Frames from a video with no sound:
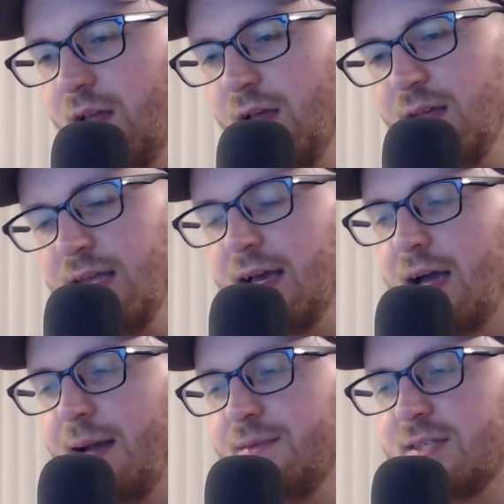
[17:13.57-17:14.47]
yeah,
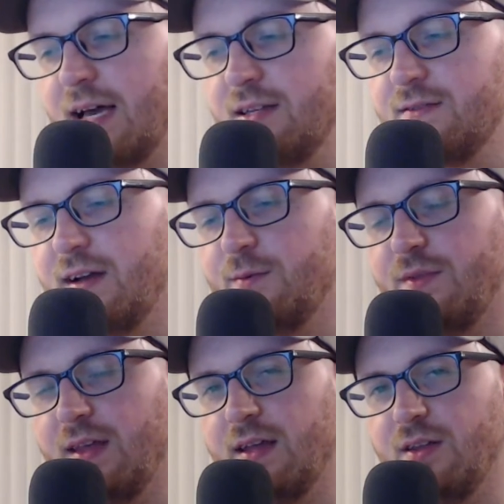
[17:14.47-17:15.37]
I'm satisfied
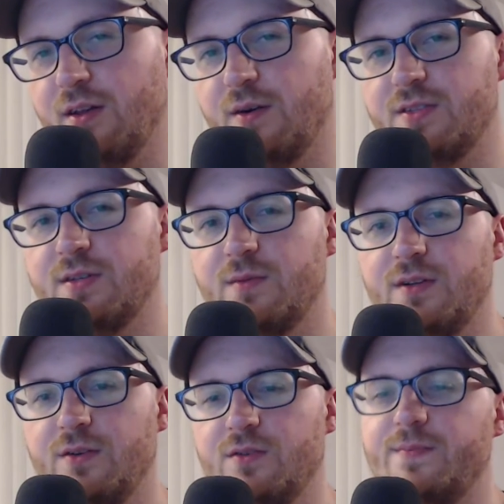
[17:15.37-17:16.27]
with the end. As
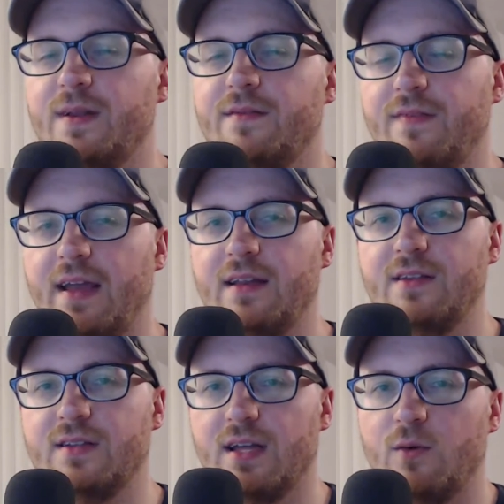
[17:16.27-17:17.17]
someone who's been a fan
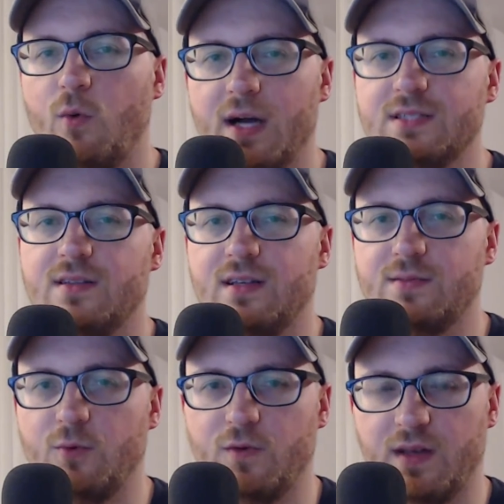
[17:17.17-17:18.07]
and kind of watched
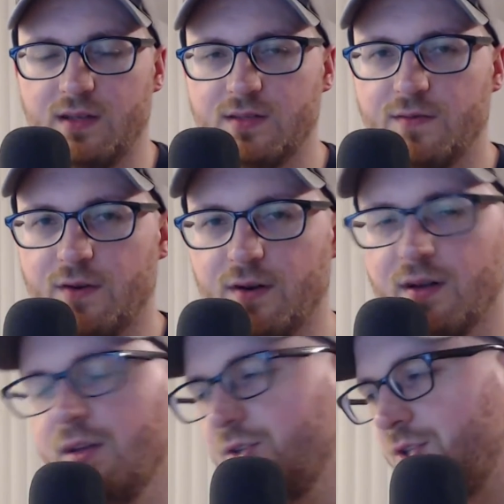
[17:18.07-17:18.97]
these movies
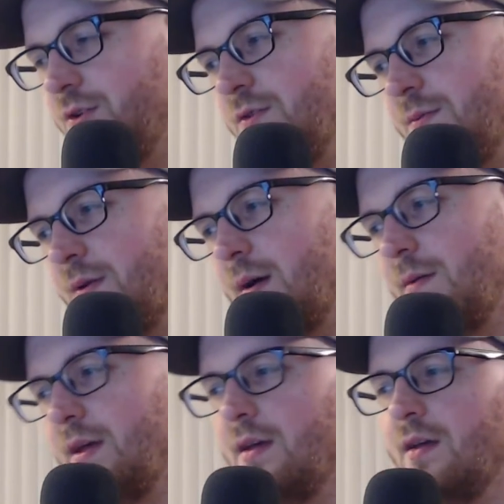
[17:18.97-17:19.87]
for
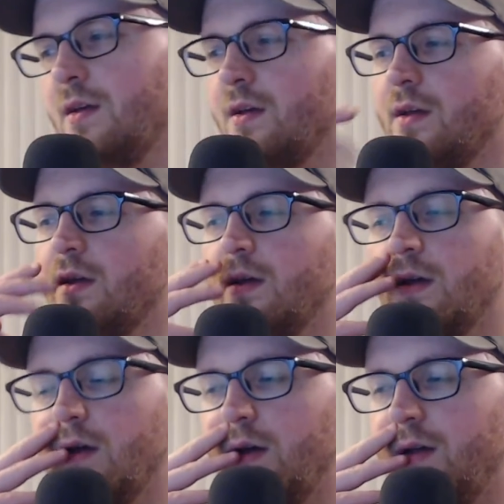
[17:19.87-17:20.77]
probably
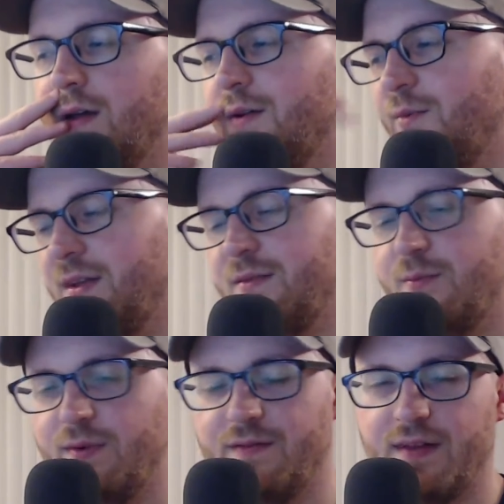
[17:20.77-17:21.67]
what,
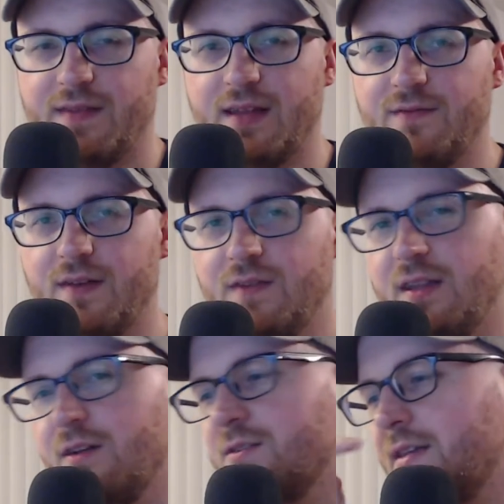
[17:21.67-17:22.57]

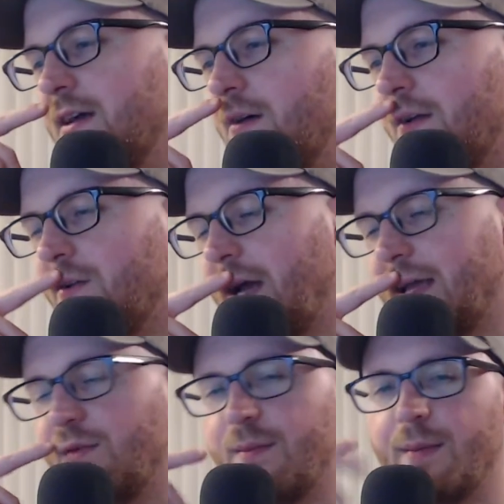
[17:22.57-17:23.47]
15 years now. I
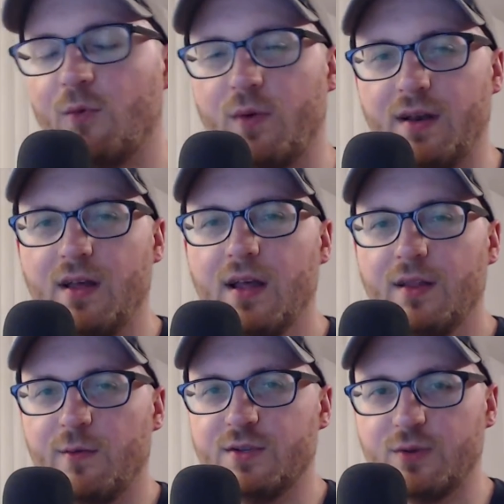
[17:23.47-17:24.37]
can't remember when
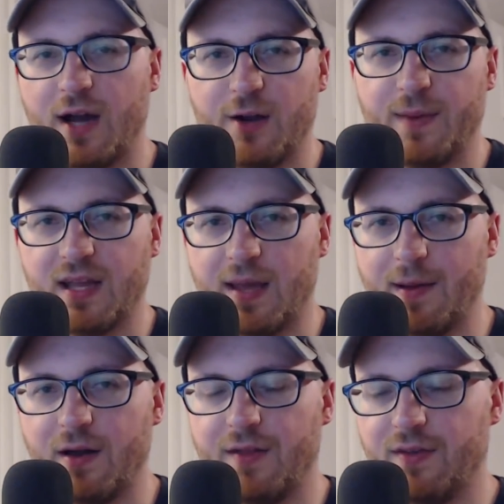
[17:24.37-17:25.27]
the original Iron Man came
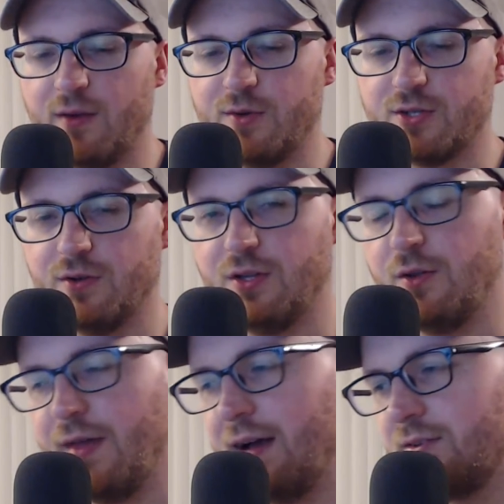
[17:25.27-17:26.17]
out. I think it was early
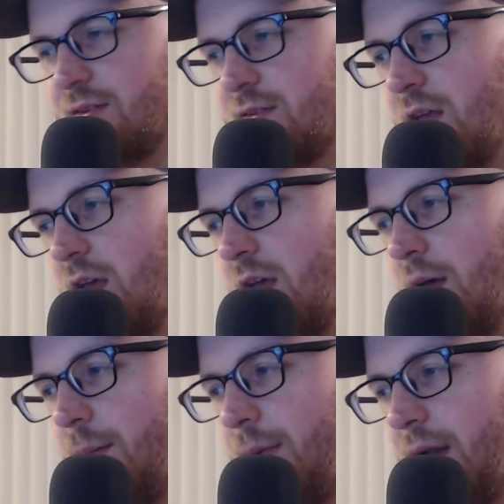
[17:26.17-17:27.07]
2000s,
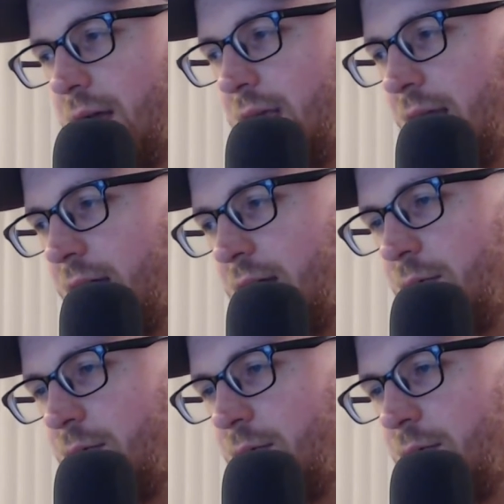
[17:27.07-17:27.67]
but yeah, it